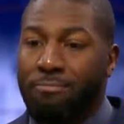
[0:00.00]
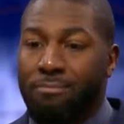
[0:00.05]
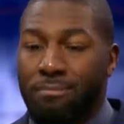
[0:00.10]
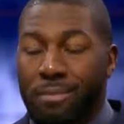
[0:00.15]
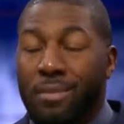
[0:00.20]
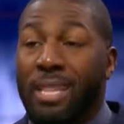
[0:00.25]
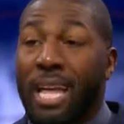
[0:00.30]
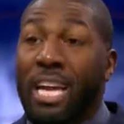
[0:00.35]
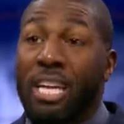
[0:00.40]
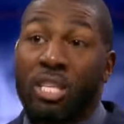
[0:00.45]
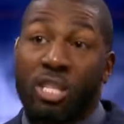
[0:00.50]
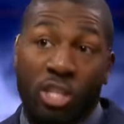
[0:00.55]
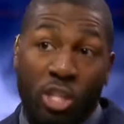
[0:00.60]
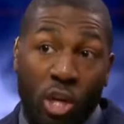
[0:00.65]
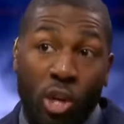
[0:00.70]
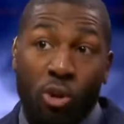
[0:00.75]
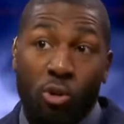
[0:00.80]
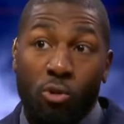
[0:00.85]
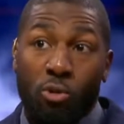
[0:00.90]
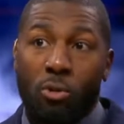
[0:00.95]
They
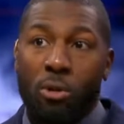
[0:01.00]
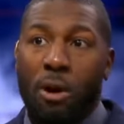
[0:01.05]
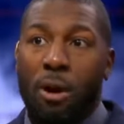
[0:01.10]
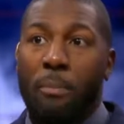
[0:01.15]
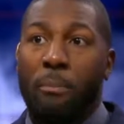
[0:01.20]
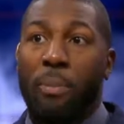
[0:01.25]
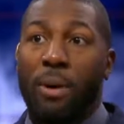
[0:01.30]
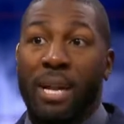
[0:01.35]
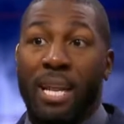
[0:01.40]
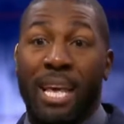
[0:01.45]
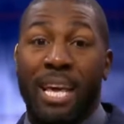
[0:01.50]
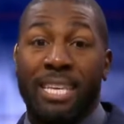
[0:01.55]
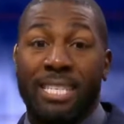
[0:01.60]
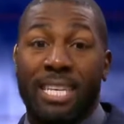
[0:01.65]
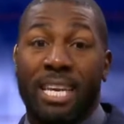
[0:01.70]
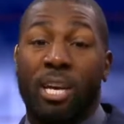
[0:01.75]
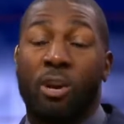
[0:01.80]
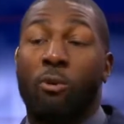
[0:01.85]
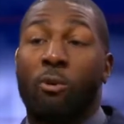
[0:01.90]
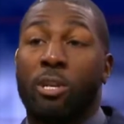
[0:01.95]
do, but is
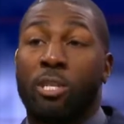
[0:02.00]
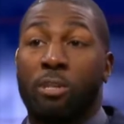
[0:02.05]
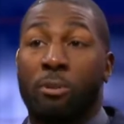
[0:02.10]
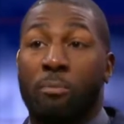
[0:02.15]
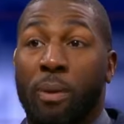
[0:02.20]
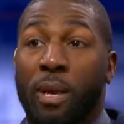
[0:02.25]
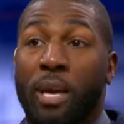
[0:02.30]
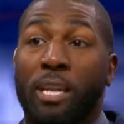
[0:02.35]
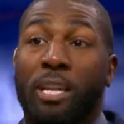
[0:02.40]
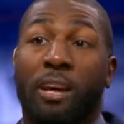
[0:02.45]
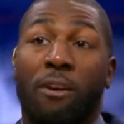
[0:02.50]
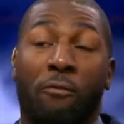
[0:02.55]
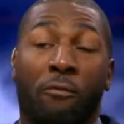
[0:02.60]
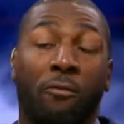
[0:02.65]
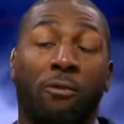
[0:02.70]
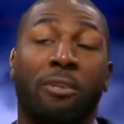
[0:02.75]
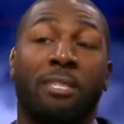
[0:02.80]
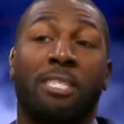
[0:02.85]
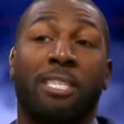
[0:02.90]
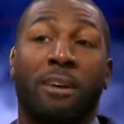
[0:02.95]
it going to enough for
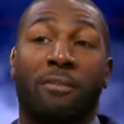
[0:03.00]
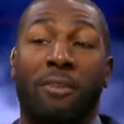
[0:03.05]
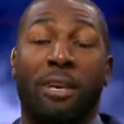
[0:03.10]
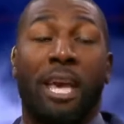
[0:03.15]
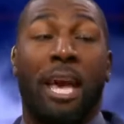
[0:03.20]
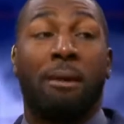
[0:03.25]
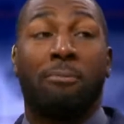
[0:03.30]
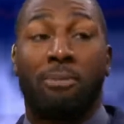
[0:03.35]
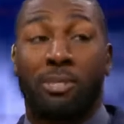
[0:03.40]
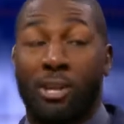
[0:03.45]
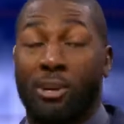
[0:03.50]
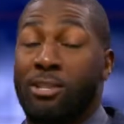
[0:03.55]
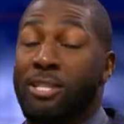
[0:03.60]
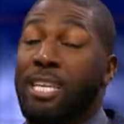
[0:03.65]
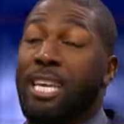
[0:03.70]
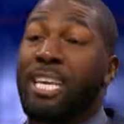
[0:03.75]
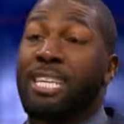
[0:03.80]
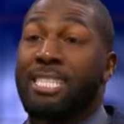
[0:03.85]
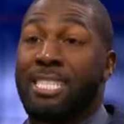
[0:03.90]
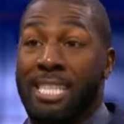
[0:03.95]
a 7-game series
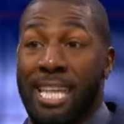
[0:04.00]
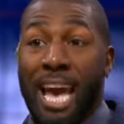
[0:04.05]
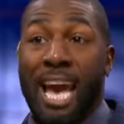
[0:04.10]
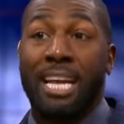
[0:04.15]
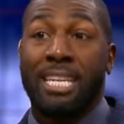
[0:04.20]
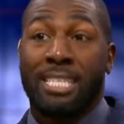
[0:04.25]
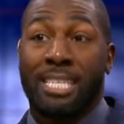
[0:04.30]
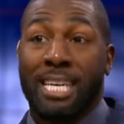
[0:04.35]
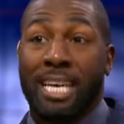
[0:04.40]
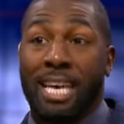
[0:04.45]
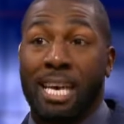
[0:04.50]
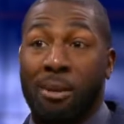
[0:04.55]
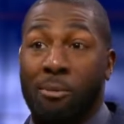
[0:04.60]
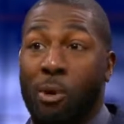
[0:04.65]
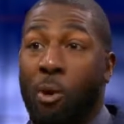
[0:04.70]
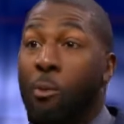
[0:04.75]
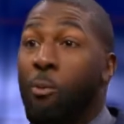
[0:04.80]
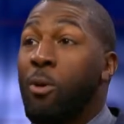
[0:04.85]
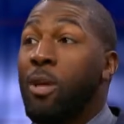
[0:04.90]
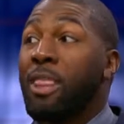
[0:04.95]
against that team
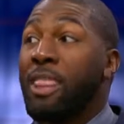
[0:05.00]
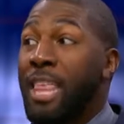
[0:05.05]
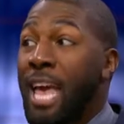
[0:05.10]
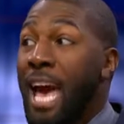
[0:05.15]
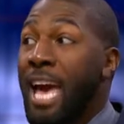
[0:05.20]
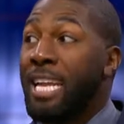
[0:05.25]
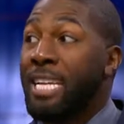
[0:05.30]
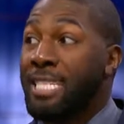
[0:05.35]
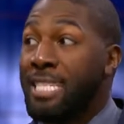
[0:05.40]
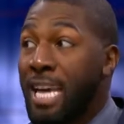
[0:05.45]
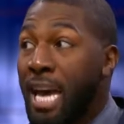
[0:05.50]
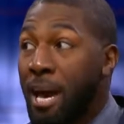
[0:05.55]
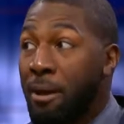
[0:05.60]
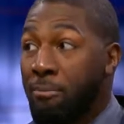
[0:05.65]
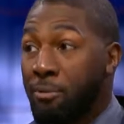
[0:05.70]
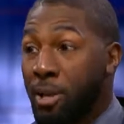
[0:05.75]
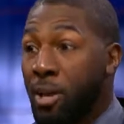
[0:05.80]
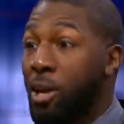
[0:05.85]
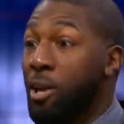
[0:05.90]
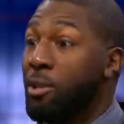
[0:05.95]
with that depth?